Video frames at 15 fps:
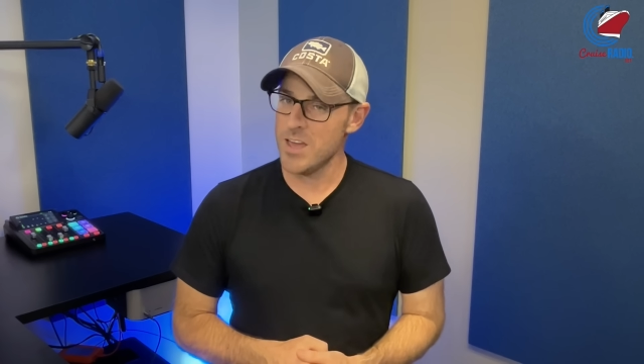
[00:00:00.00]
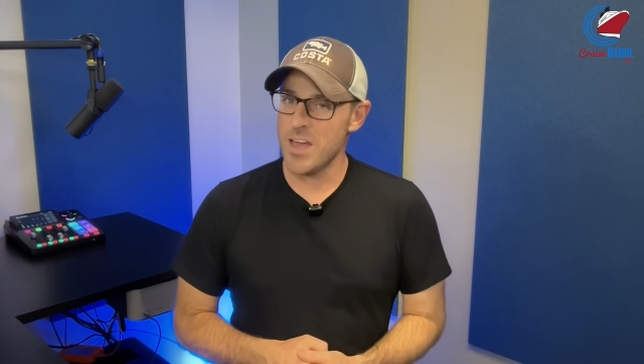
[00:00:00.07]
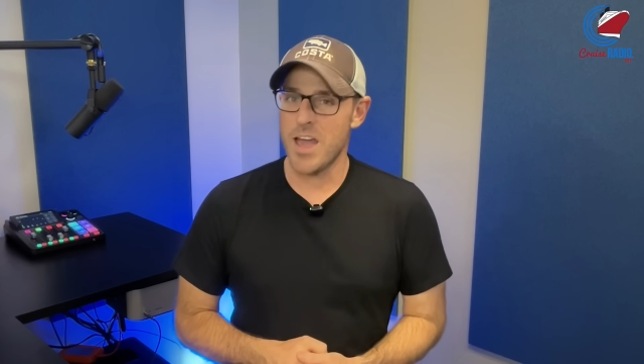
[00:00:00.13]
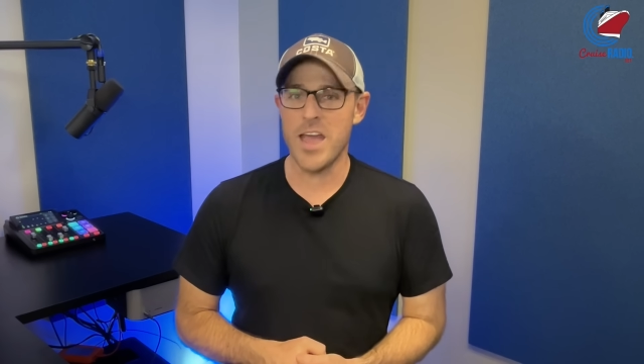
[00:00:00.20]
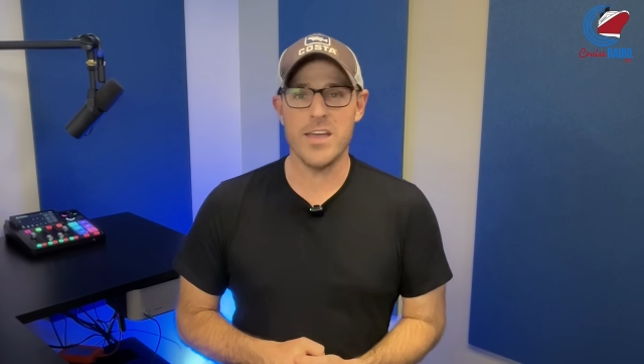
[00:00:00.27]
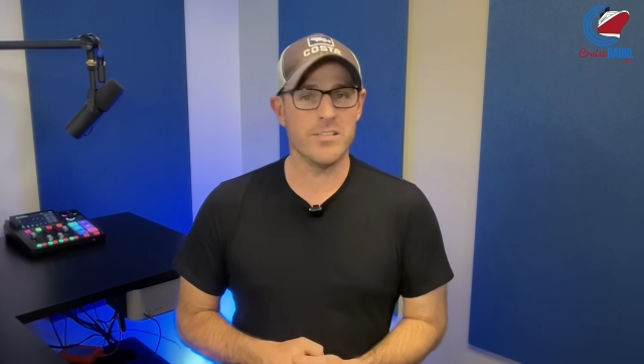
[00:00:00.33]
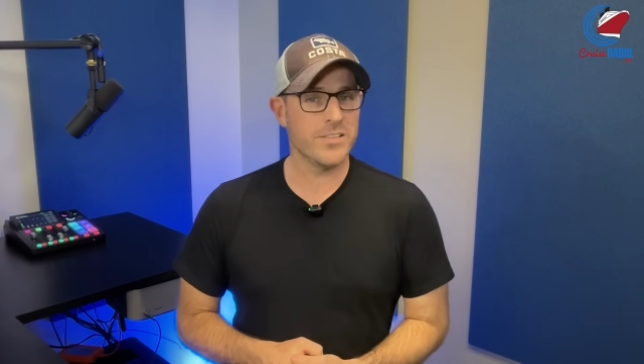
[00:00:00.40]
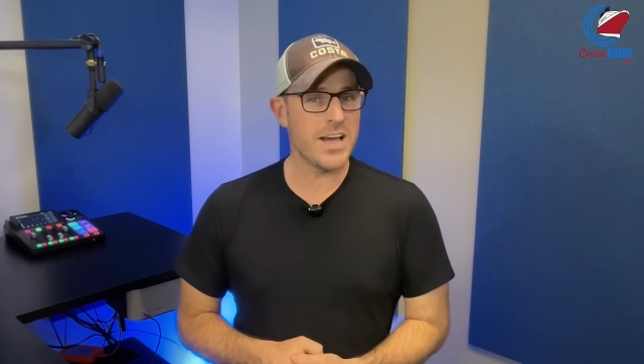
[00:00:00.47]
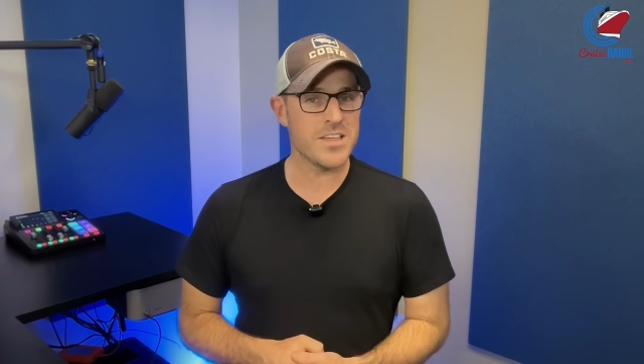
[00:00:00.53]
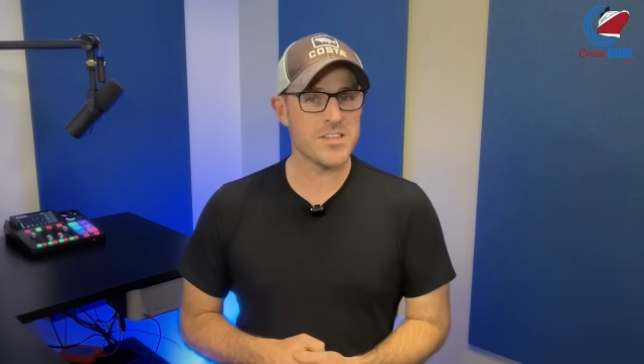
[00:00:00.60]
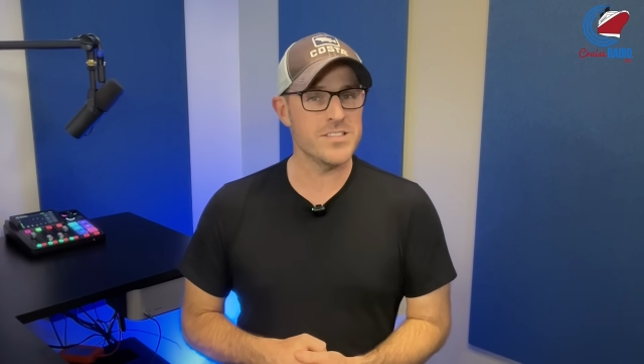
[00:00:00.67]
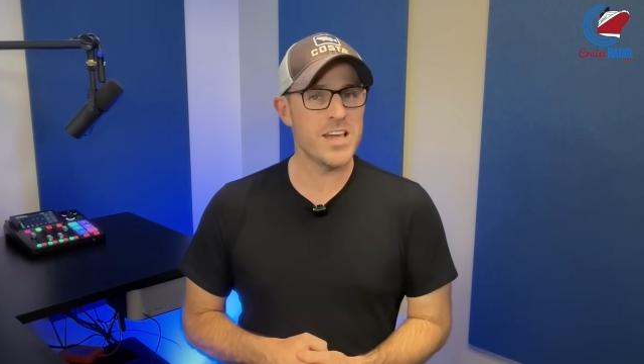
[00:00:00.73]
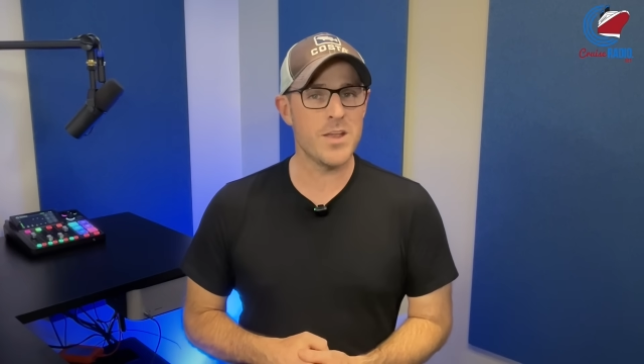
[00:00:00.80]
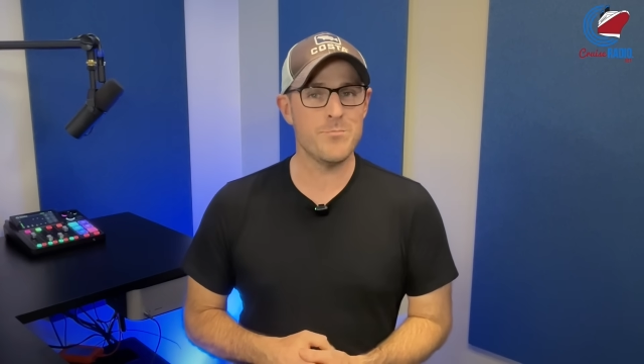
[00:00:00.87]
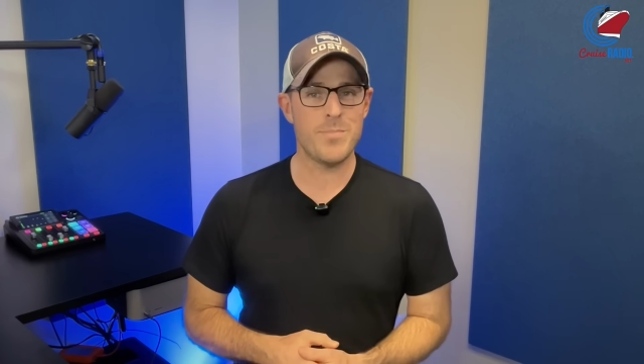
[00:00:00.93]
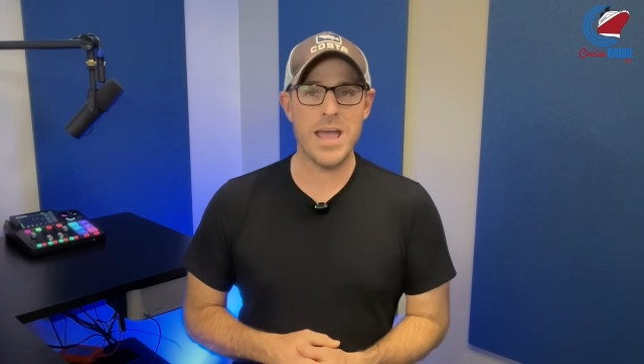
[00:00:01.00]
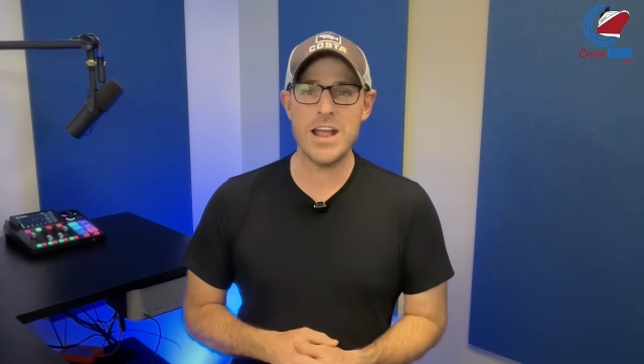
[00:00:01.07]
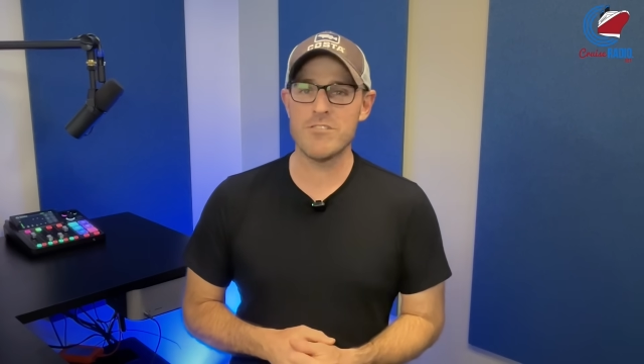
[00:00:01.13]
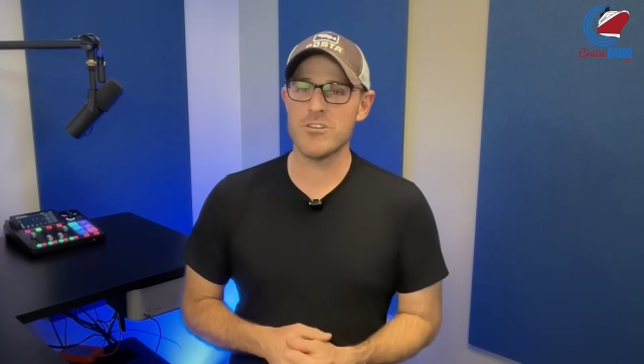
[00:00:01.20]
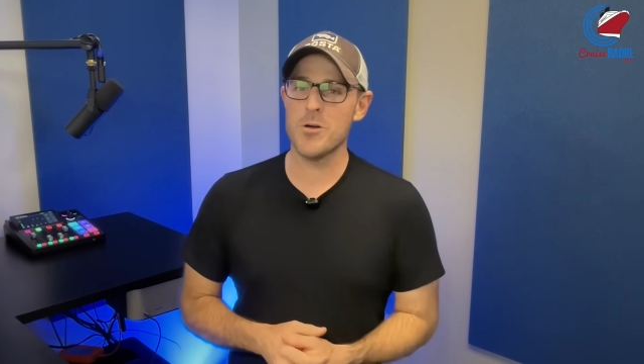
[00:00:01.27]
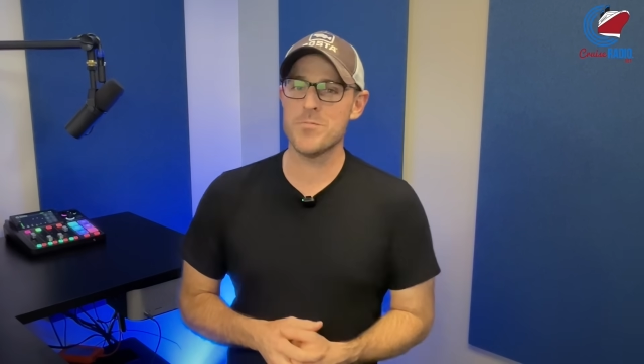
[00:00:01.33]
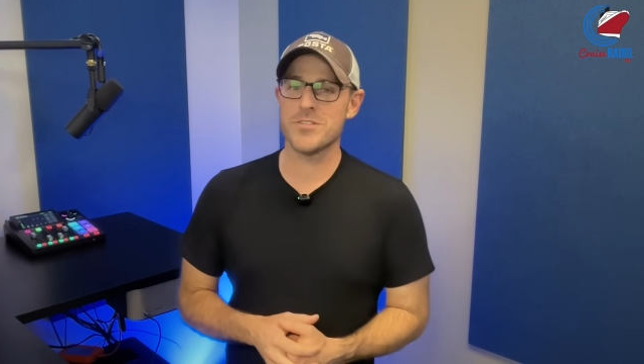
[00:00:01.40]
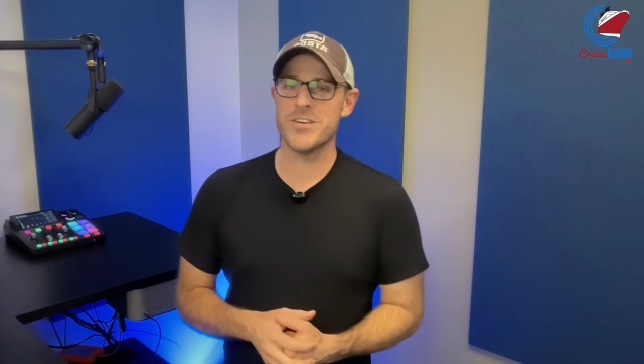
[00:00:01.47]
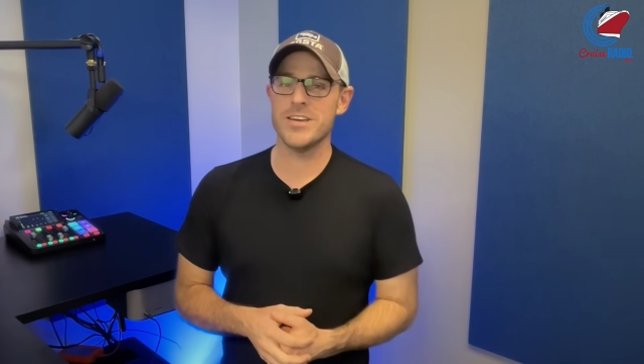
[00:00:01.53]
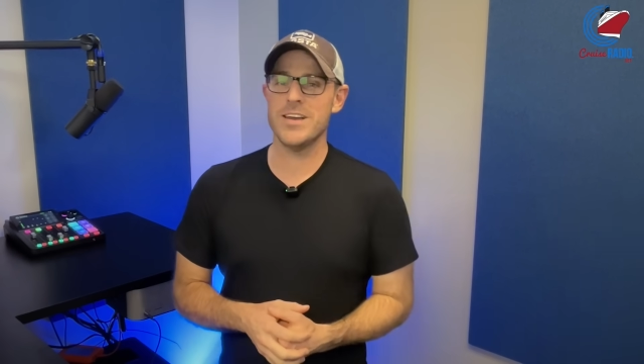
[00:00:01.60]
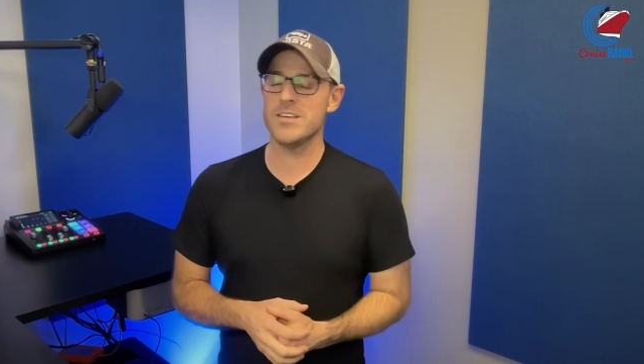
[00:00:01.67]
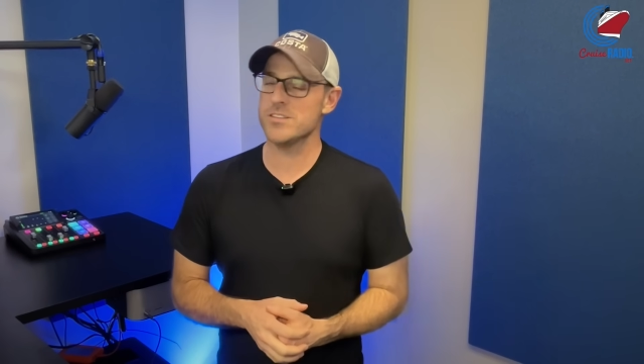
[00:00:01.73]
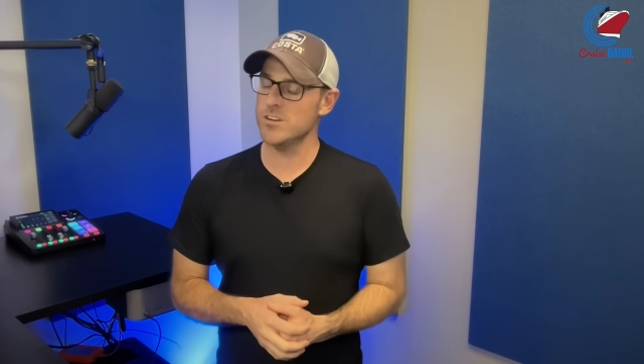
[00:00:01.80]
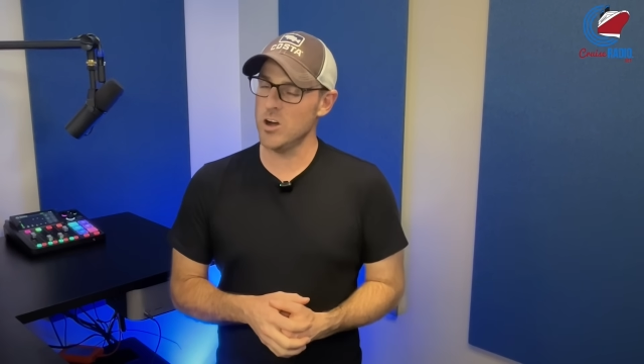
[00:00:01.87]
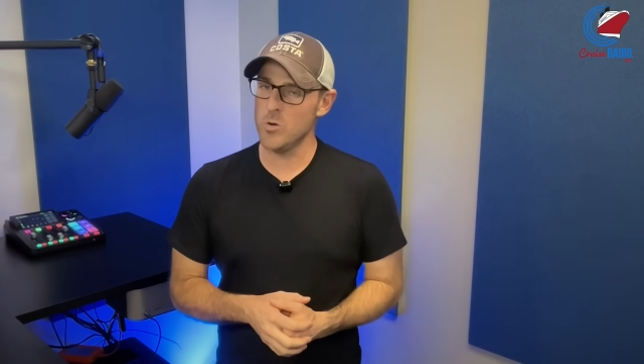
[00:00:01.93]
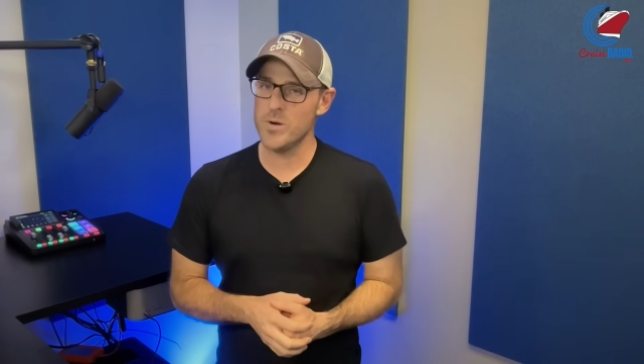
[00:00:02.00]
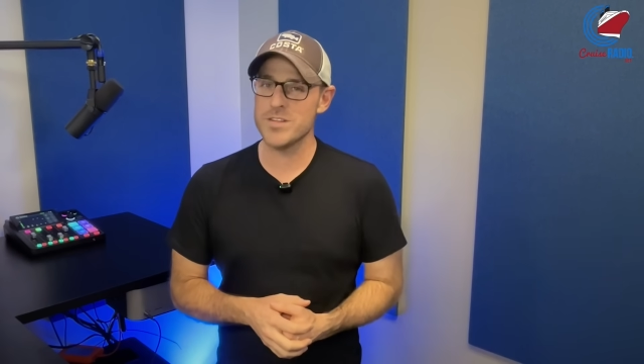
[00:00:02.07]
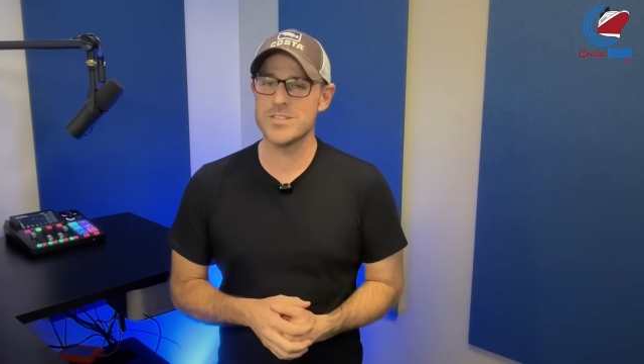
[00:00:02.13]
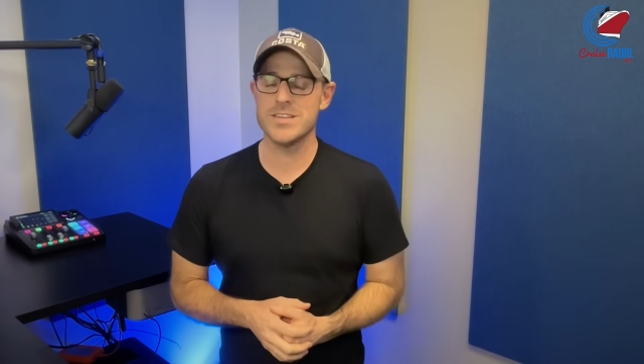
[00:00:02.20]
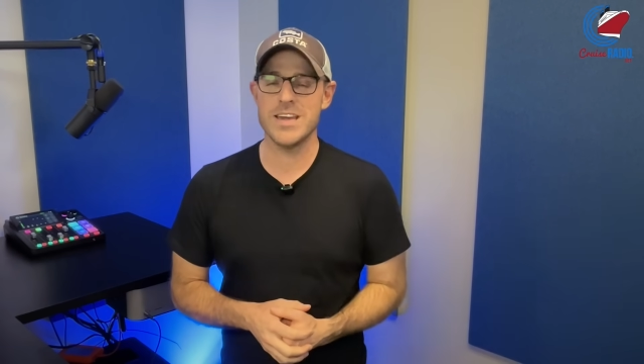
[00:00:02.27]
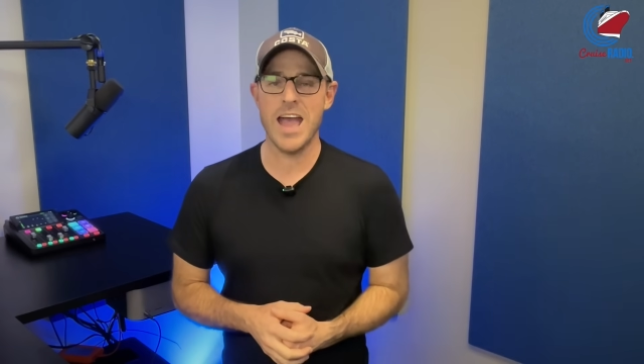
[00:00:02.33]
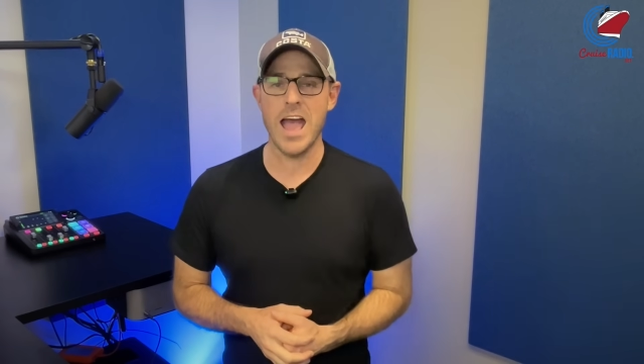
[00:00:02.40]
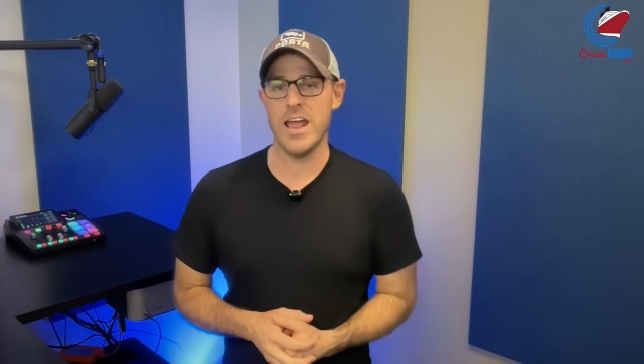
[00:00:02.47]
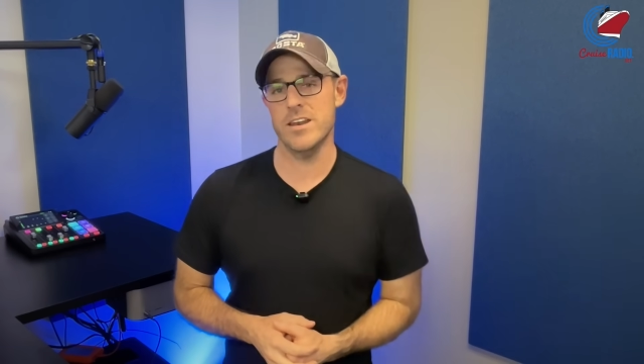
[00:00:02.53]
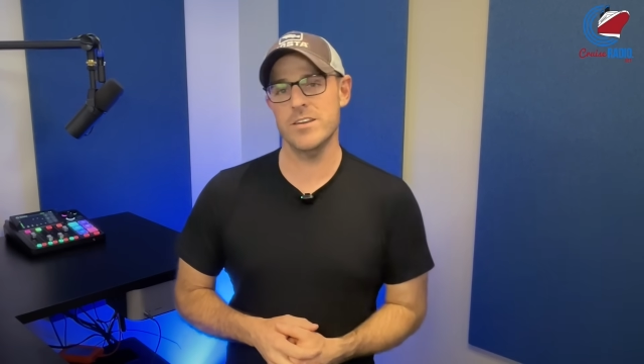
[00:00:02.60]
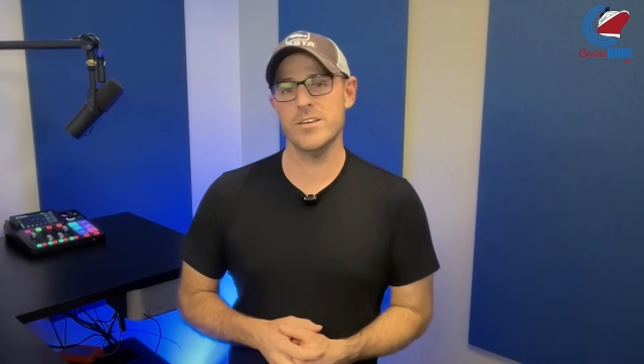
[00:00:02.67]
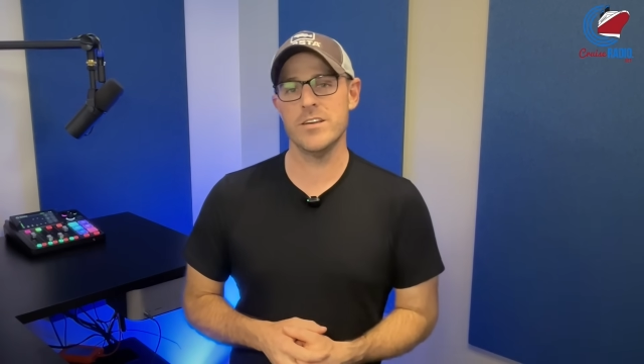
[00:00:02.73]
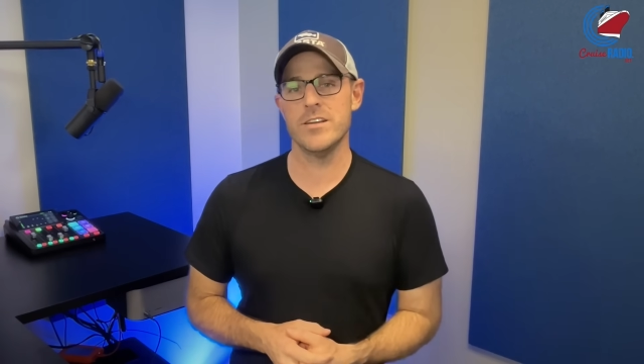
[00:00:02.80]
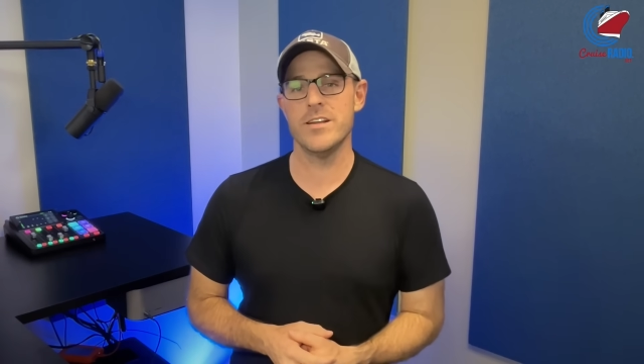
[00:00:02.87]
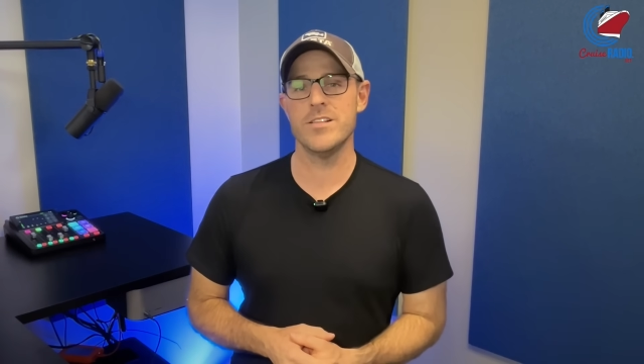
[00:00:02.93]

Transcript: A lesson that bankruptcy isn't always the end.